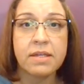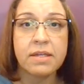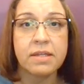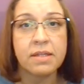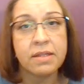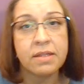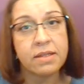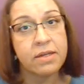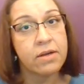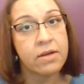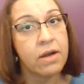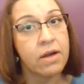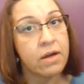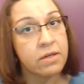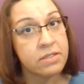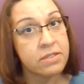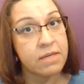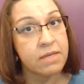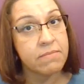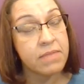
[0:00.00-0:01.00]
and then there are
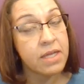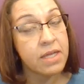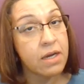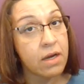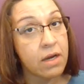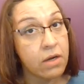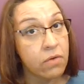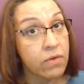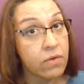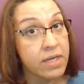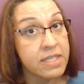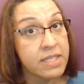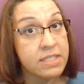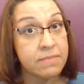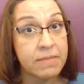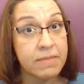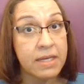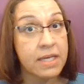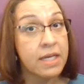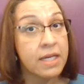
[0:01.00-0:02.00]
some that are going to
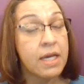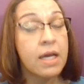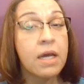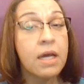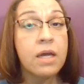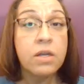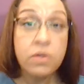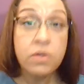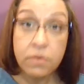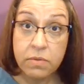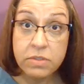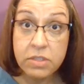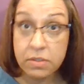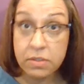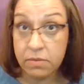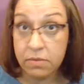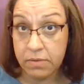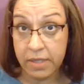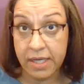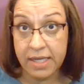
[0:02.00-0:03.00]
be new
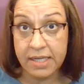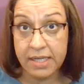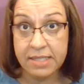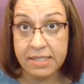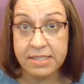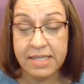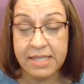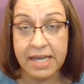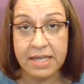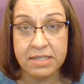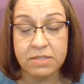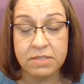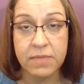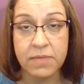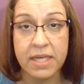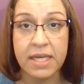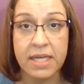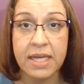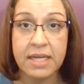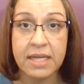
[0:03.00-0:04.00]
to us as
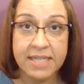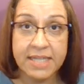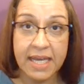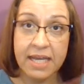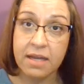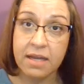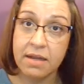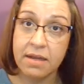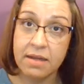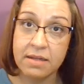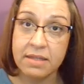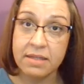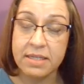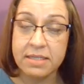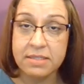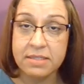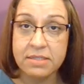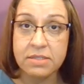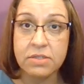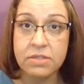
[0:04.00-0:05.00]
we take on
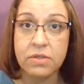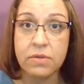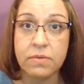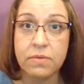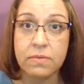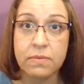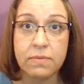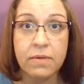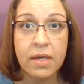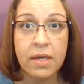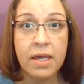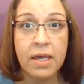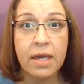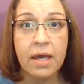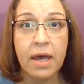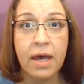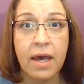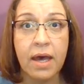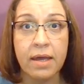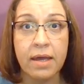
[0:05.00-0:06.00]
this new
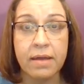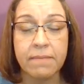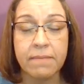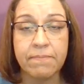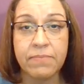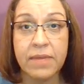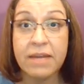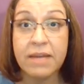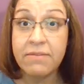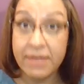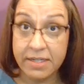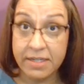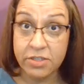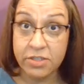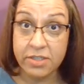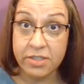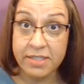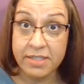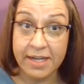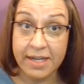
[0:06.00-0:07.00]

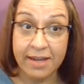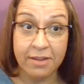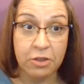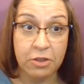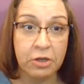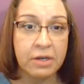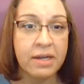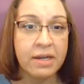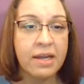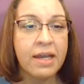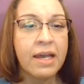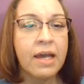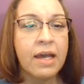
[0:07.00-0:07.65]
adventure together.